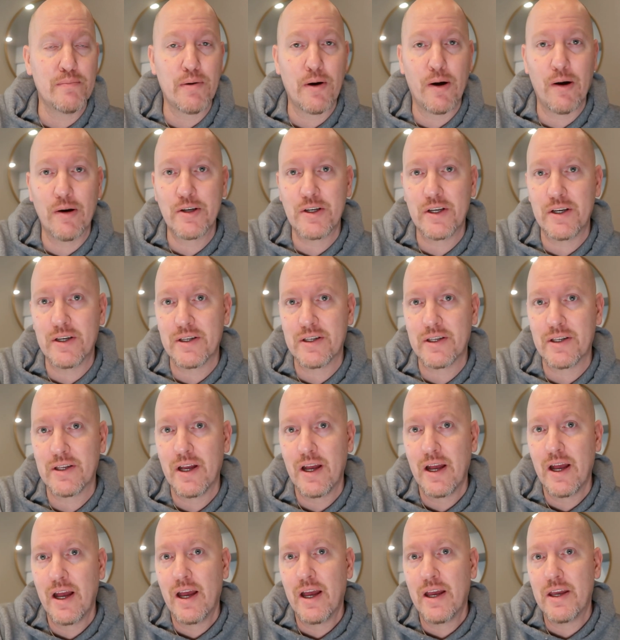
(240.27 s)
purchase.
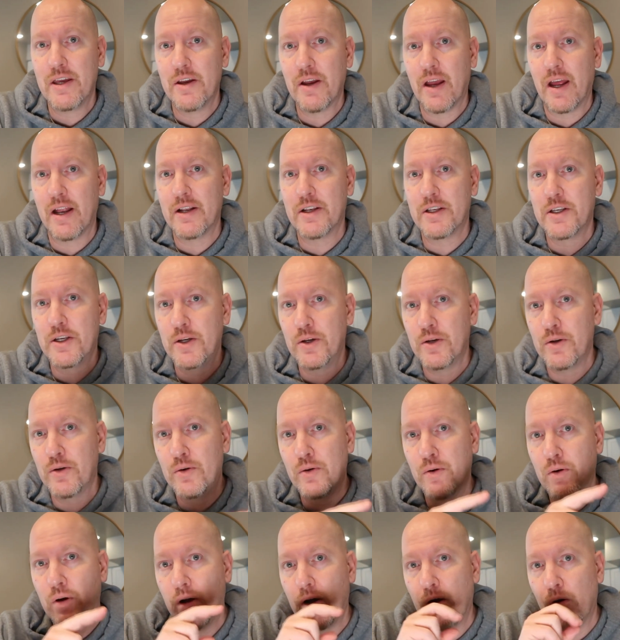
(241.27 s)
You're getting
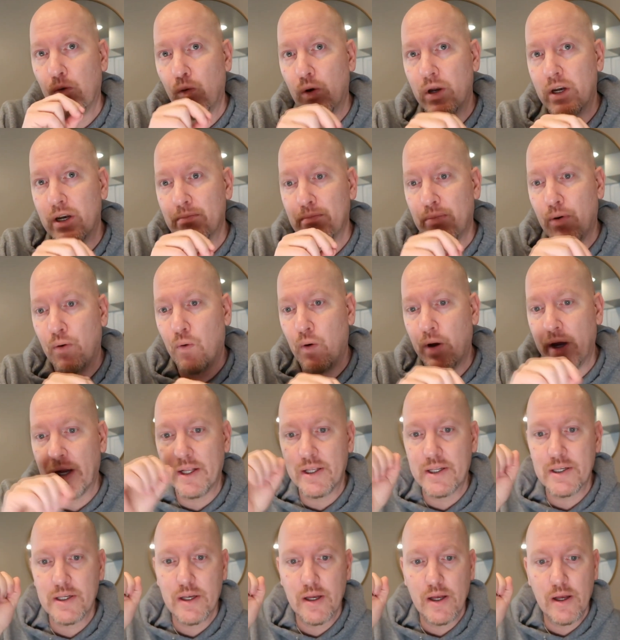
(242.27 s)
two Wyndham
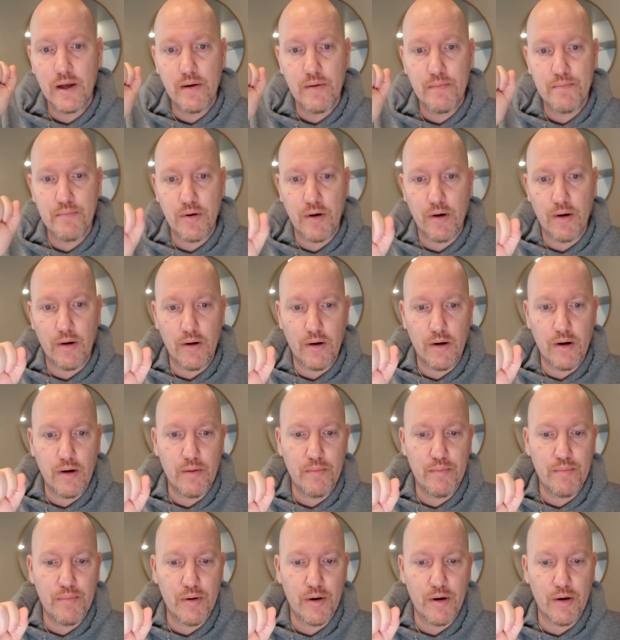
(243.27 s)
points per,
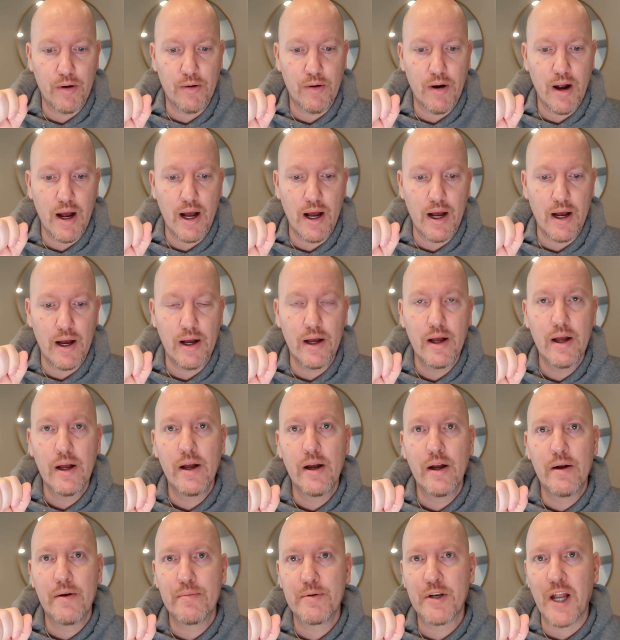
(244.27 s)
per, uh,
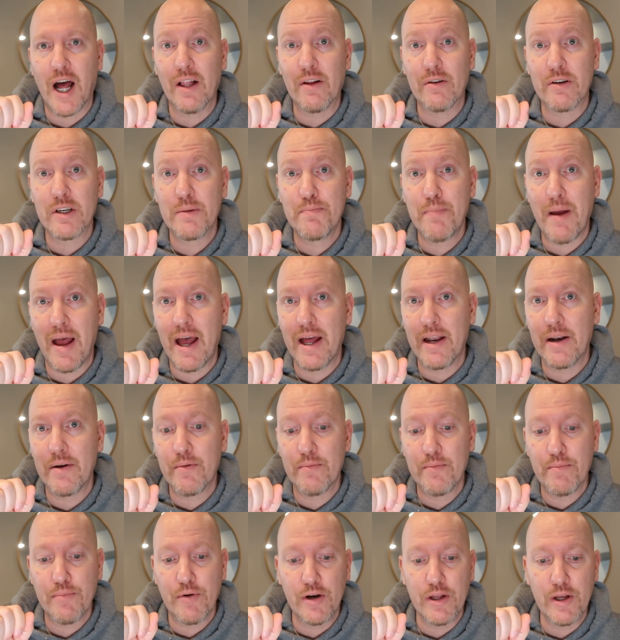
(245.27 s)
dollars spent.
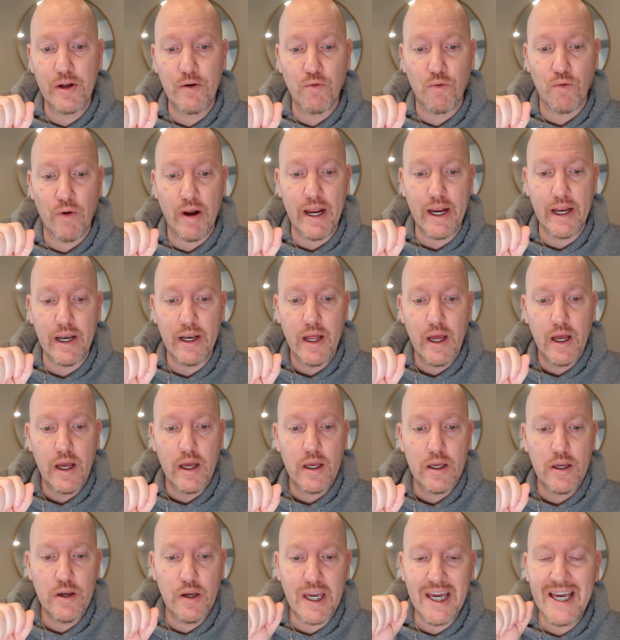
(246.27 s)
Pretty great.
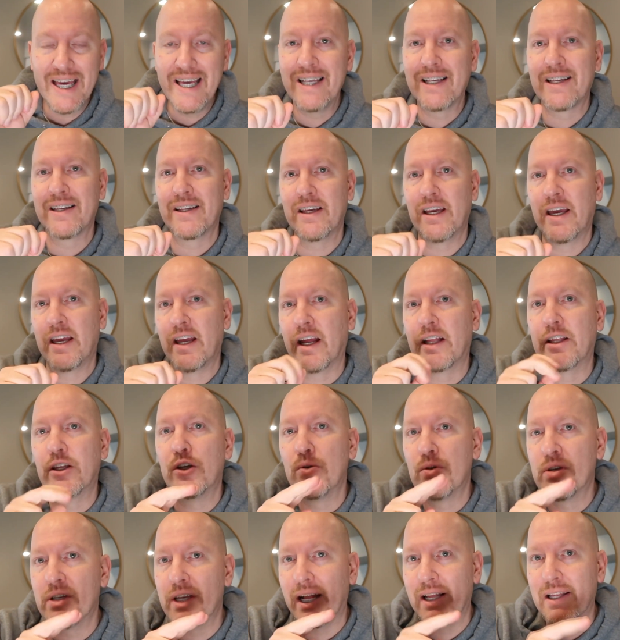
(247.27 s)
You easily can get
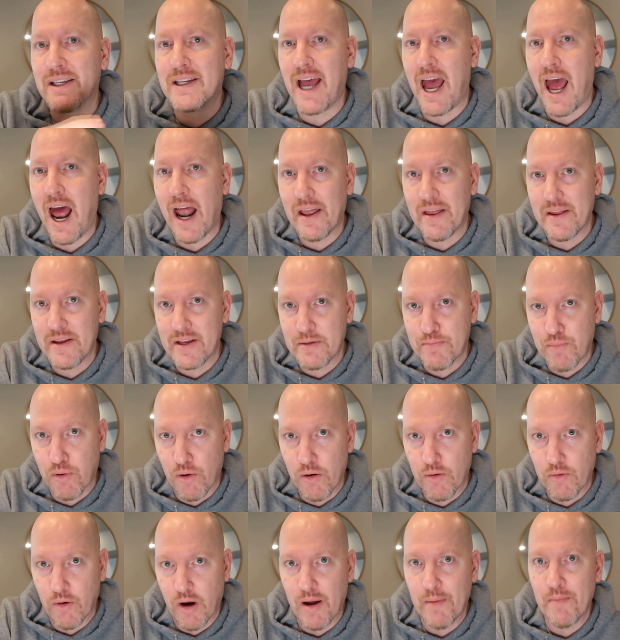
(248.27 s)
two cents out of this
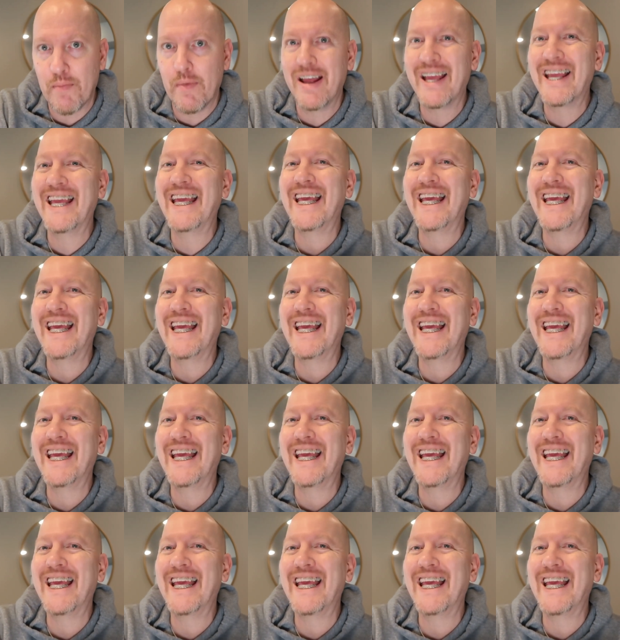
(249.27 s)
program.